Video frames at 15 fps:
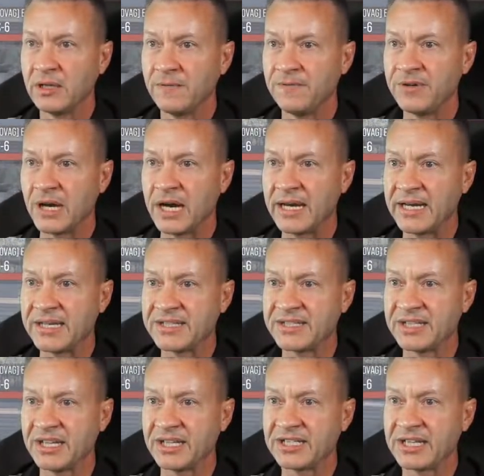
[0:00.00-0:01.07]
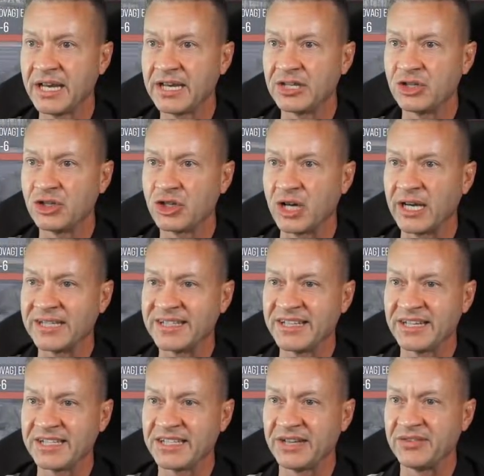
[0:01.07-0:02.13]
The IS-6 taking a shot.
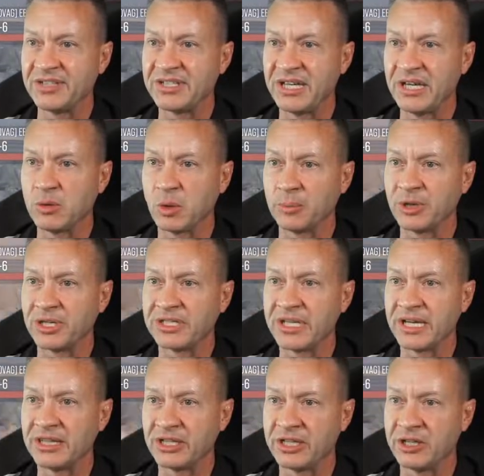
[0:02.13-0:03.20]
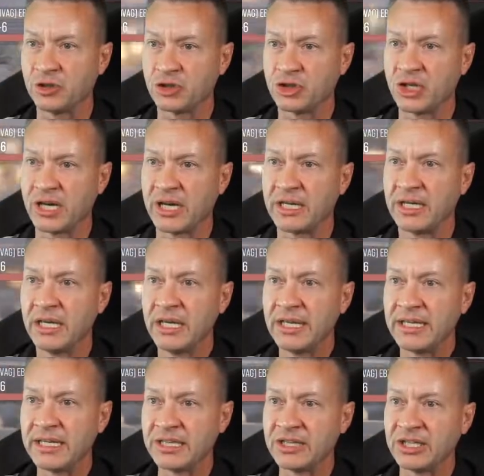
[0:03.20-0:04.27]
617. Well, I'm going to take the kill shot.
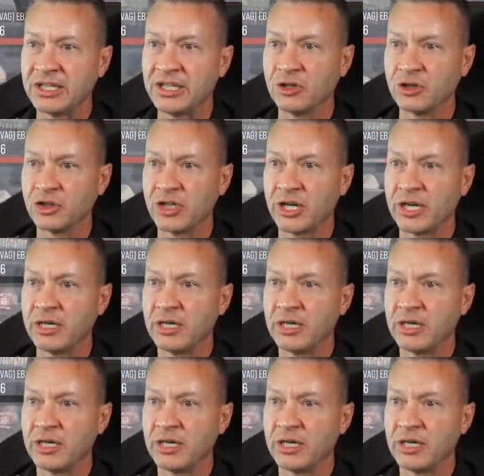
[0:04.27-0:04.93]
Get the kill shot.